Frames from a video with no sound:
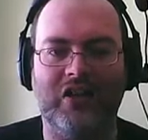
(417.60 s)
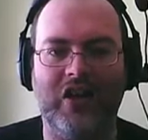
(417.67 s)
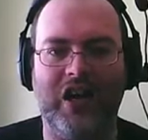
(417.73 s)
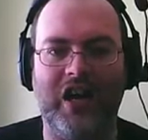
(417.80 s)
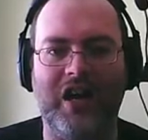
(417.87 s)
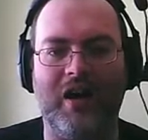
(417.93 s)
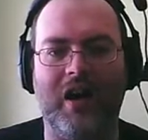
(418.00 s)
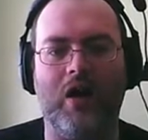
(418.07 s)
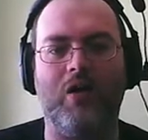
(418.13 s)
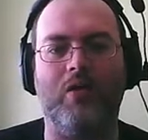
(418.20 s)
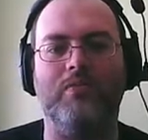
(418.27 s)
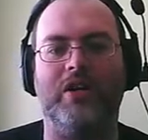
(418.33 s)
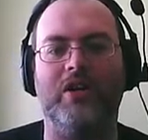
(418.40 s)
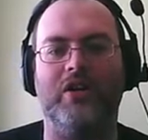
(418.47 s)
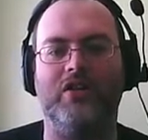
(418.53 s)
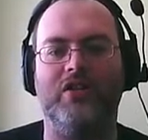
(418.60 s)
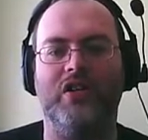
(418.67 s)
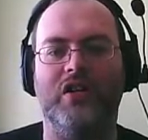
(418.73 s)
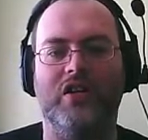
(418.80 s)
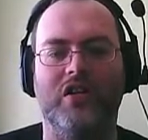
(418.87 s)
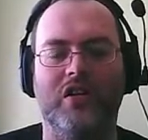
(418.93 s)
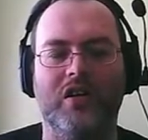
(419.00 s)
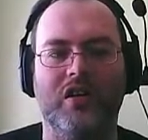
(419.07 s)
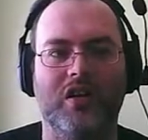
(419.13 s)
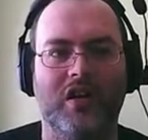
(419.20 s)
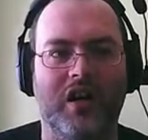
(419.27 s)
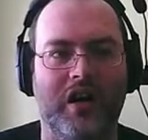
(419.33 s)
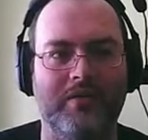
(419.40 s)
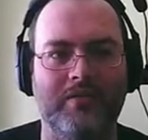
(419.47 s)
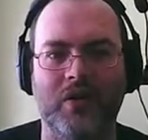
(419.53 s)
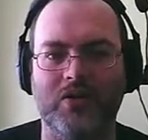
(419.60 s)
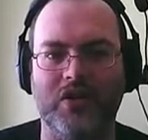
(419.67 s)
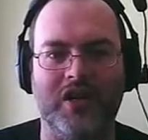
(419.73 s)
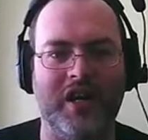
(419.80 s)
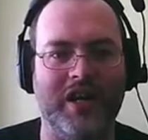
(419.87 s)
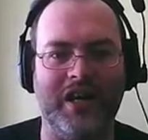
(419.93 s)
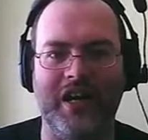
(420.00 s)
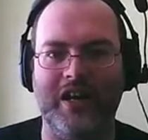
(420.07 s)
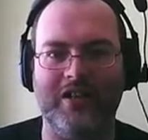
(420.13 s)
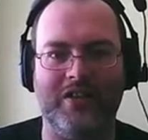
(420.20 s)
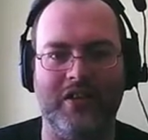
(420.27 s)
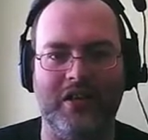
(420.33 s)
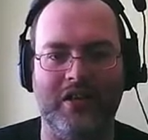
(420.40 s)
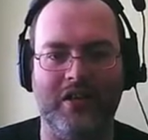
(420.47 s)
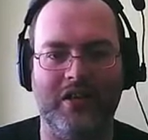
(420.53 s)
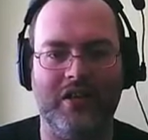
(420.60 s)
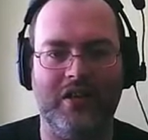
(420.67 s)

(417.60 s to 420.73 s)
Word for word: Okay, oh my god. Not deny it. I'm not denying anything.